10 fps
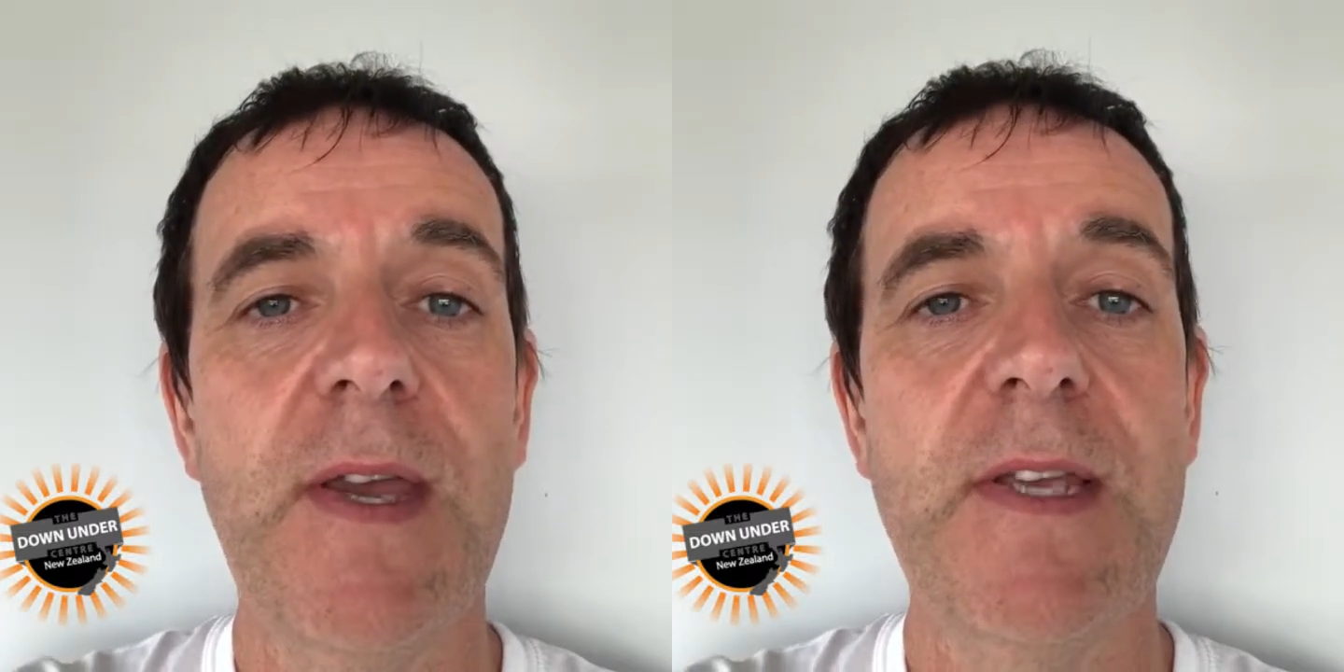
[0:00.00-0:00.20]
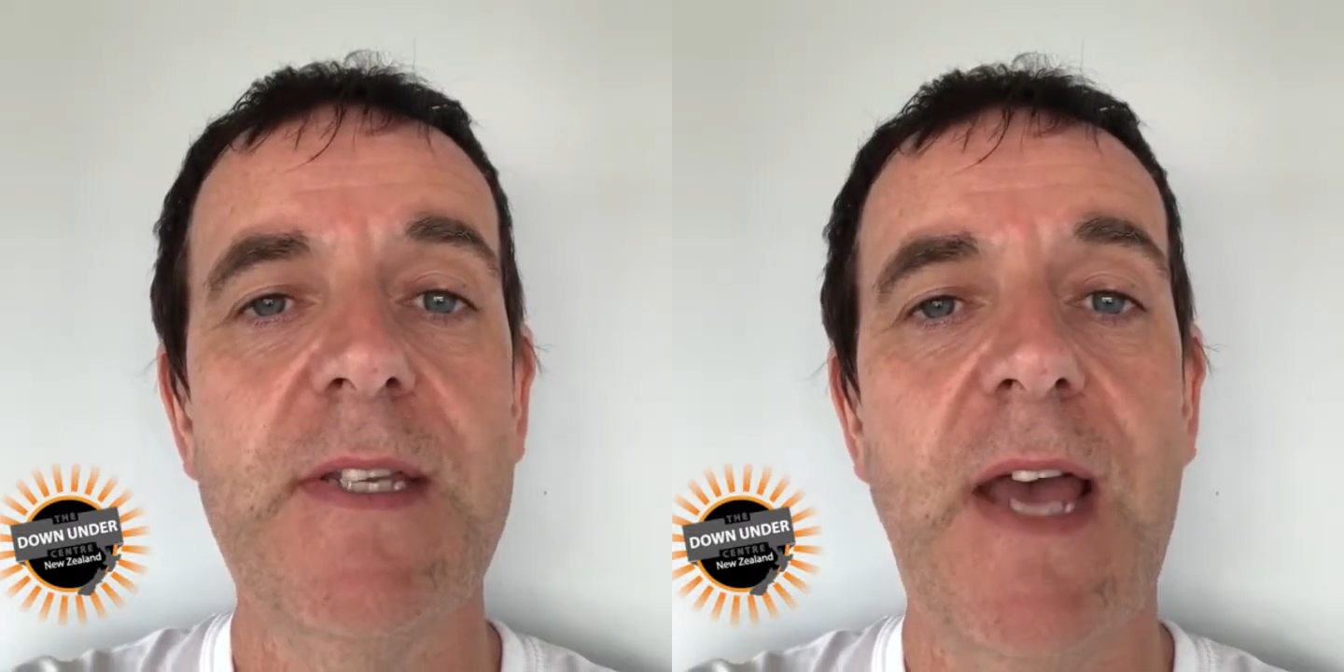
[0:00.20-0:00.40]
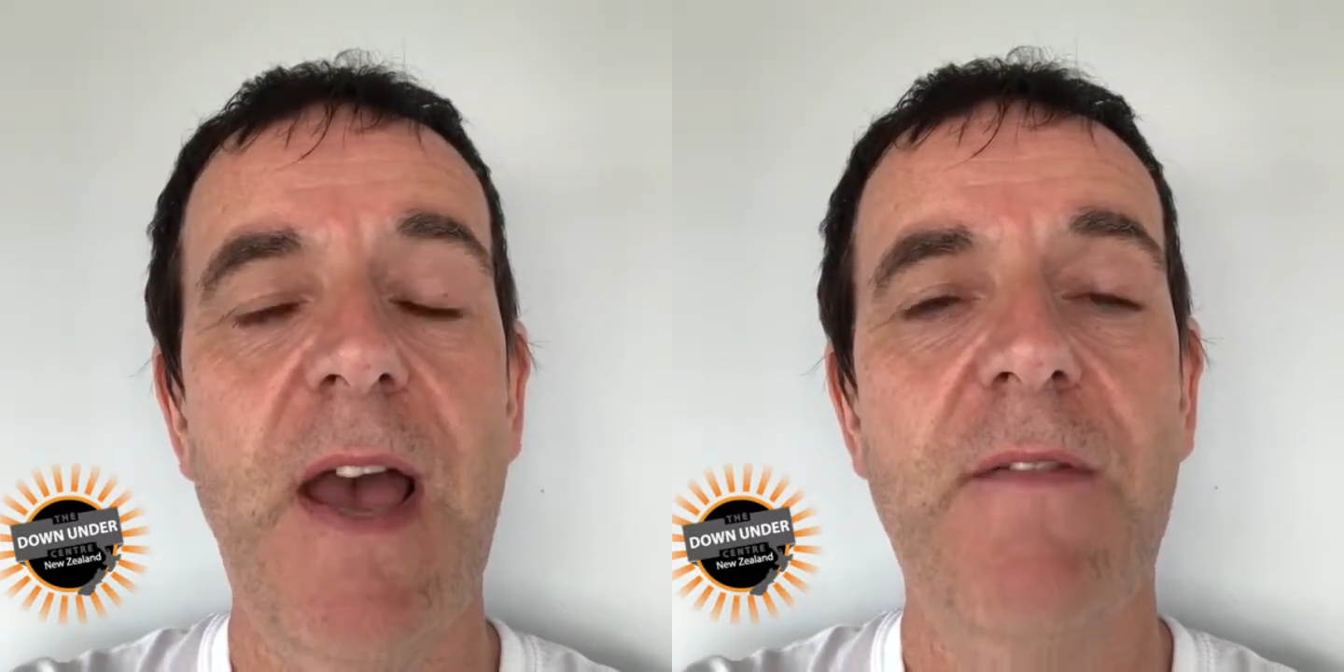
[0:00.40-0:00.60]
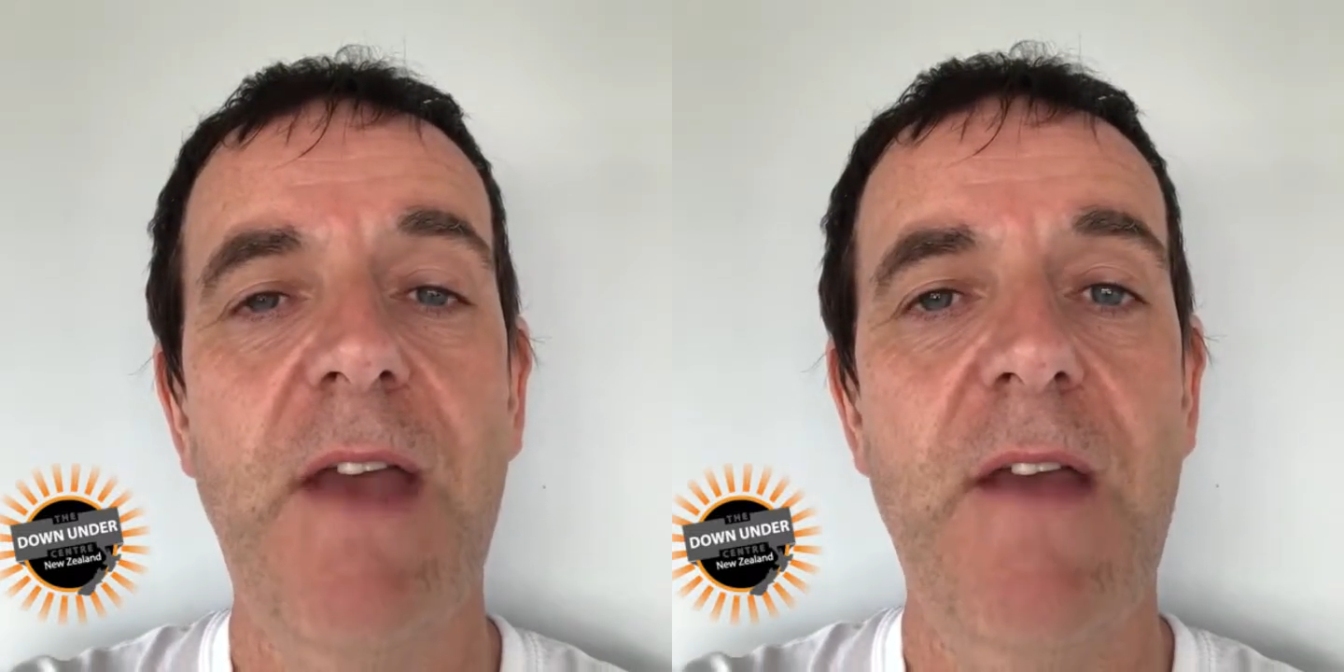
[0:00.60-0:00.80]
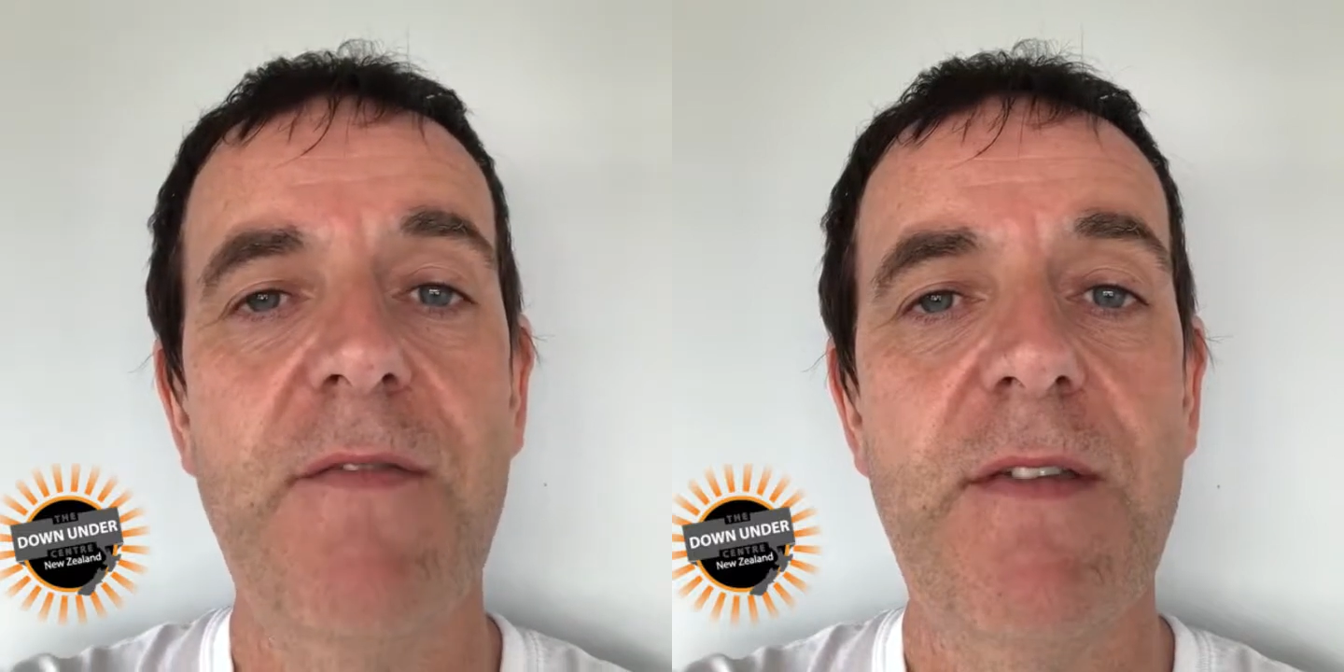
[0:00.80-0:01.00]
is to have
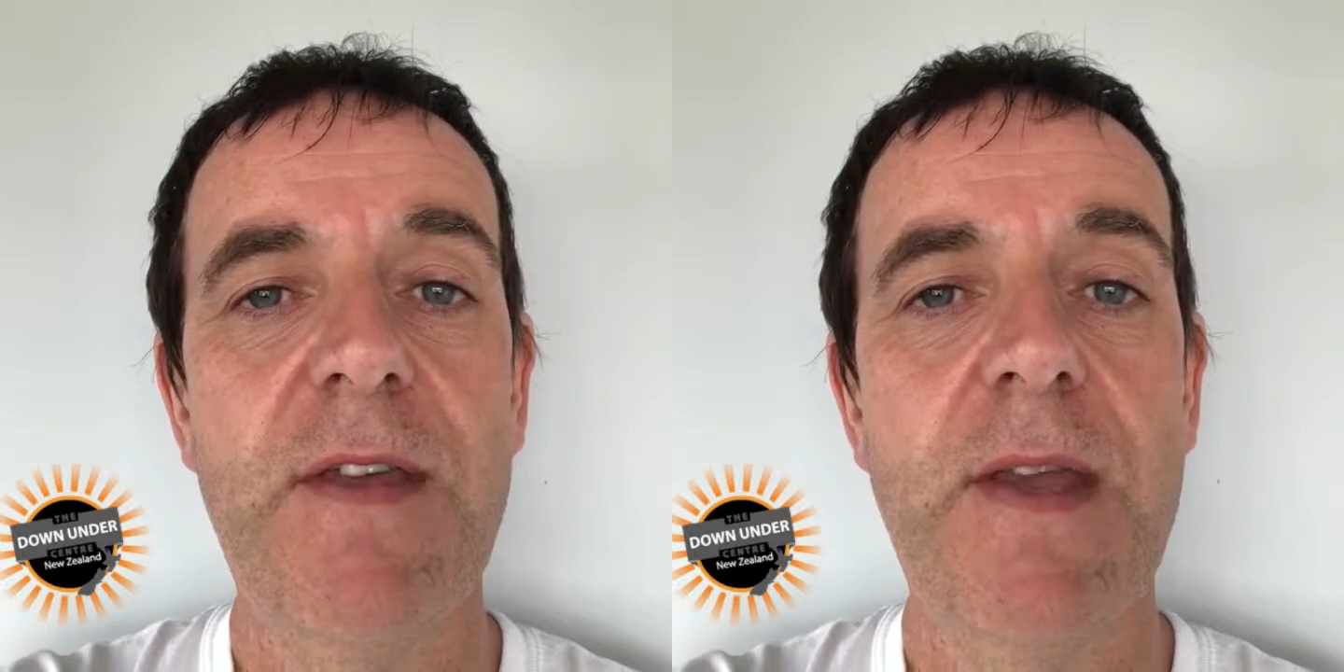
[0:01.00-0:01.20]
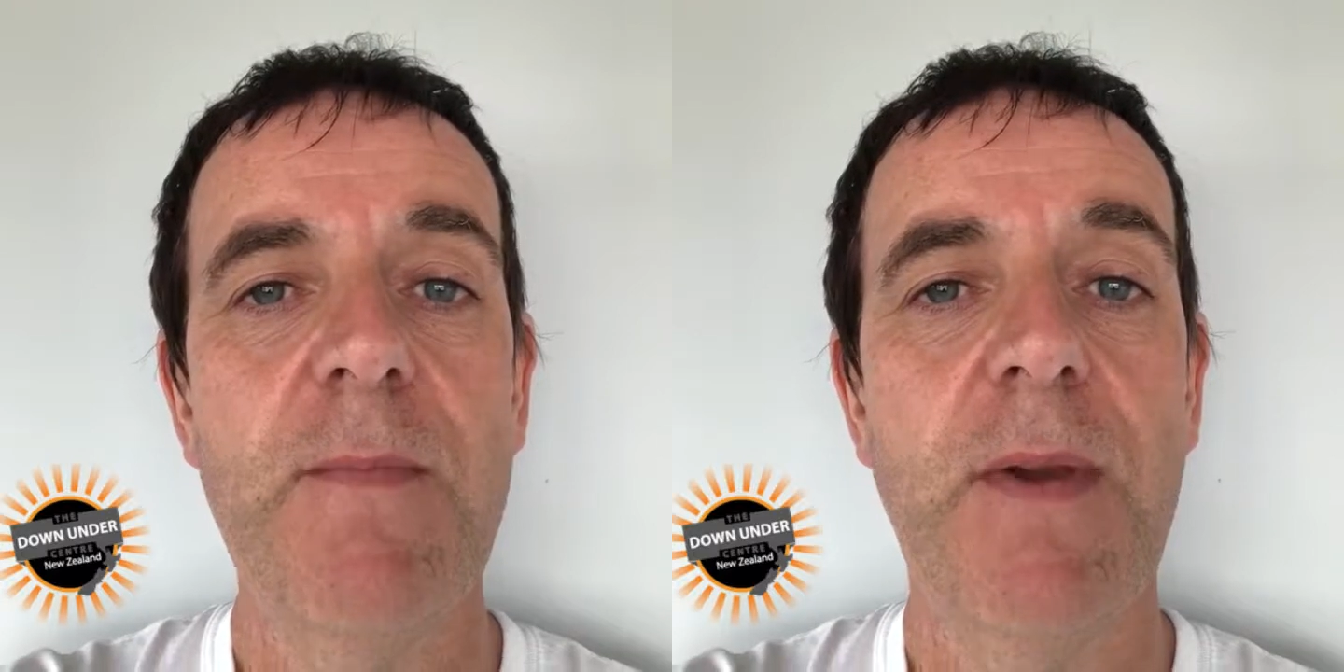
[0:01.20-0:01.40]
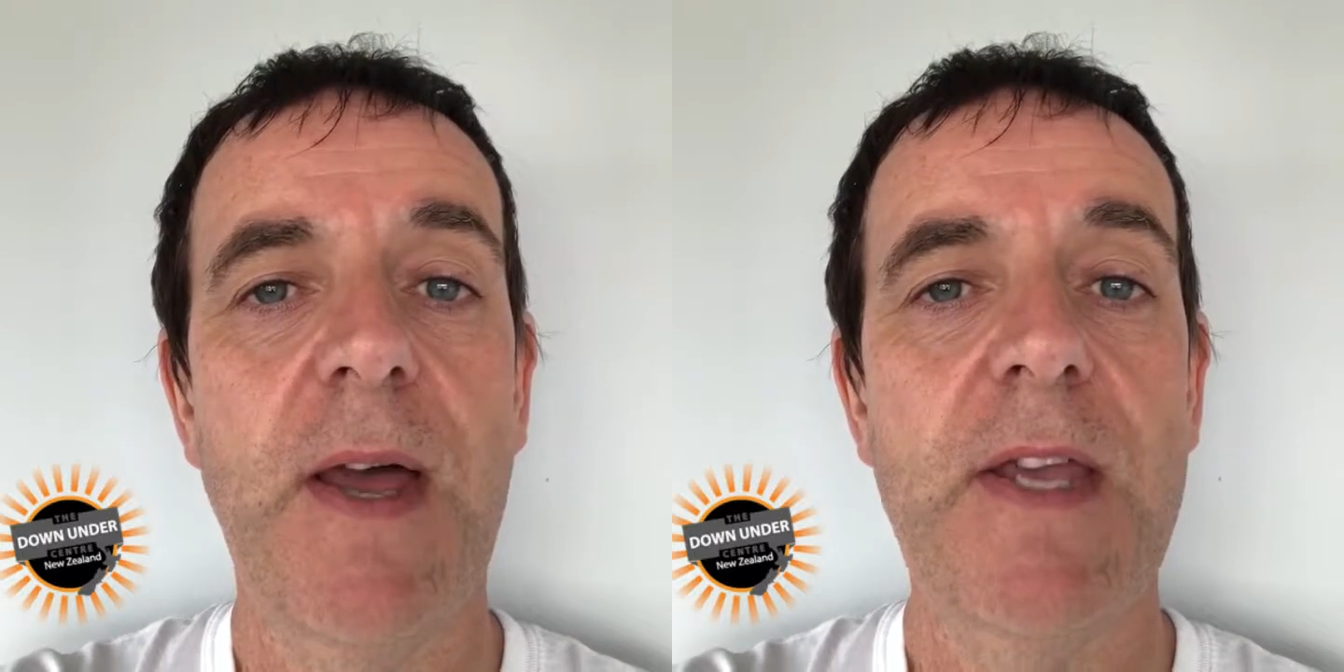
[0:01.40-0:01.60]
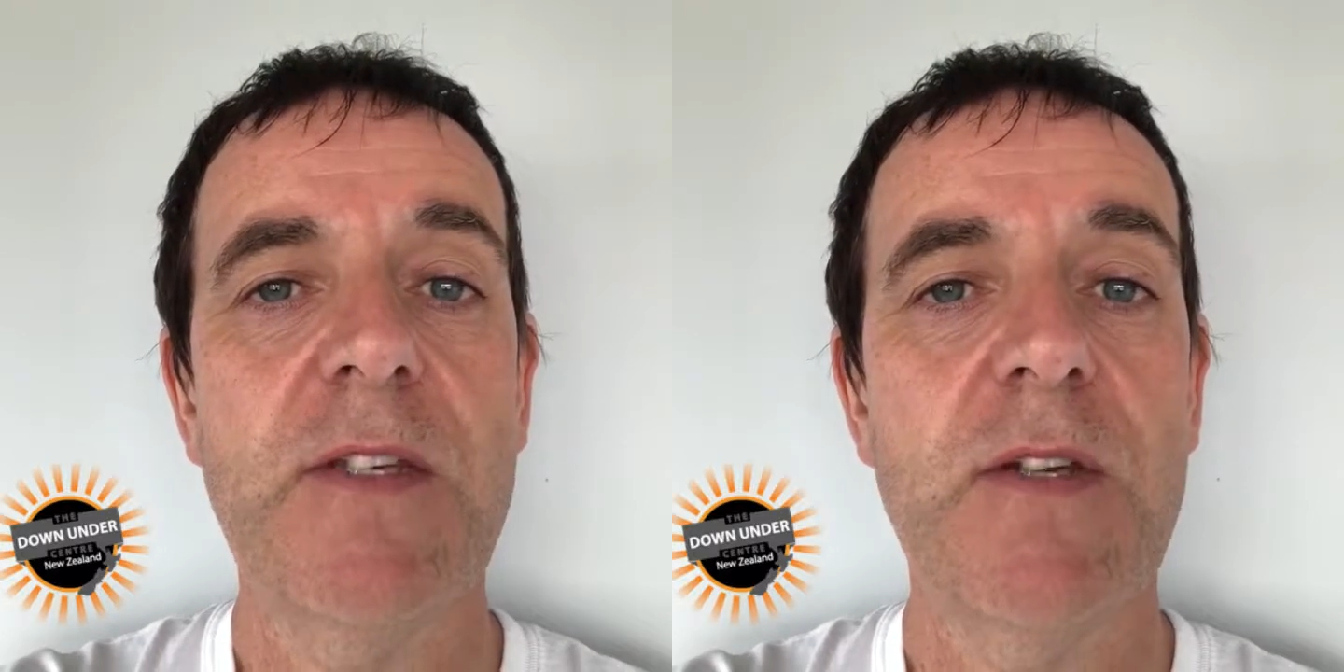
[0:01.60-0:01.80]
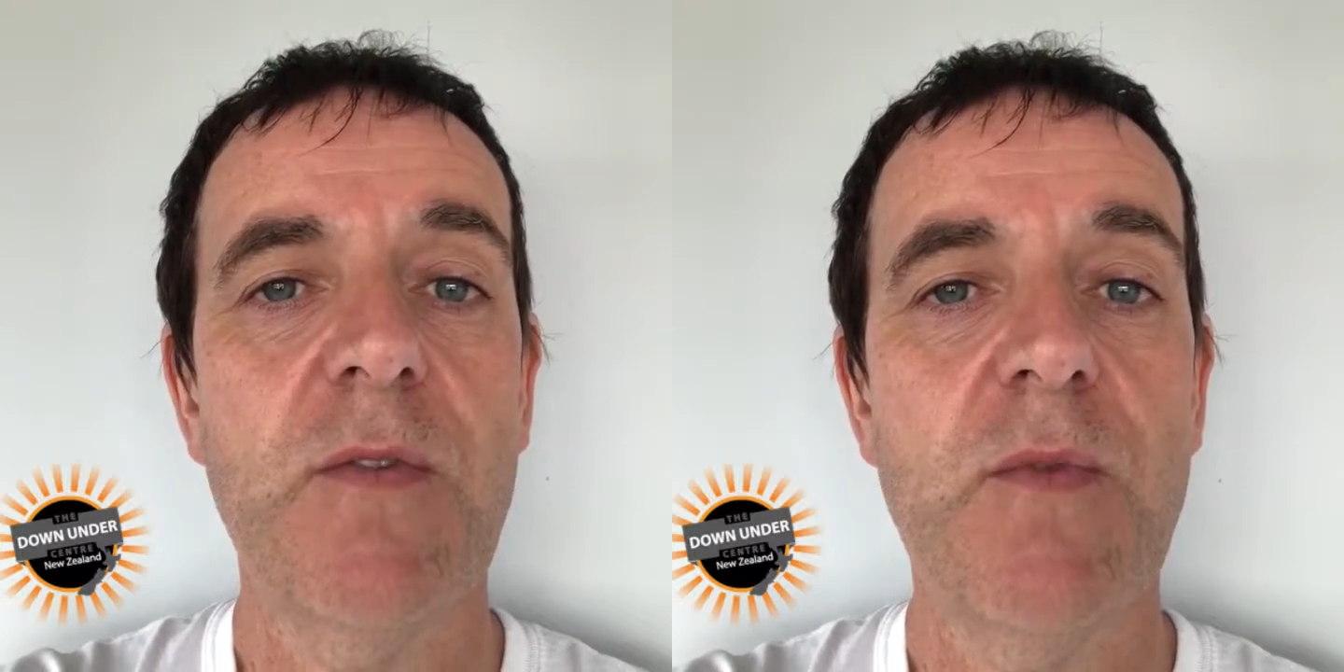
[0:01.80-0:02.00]
everything in place,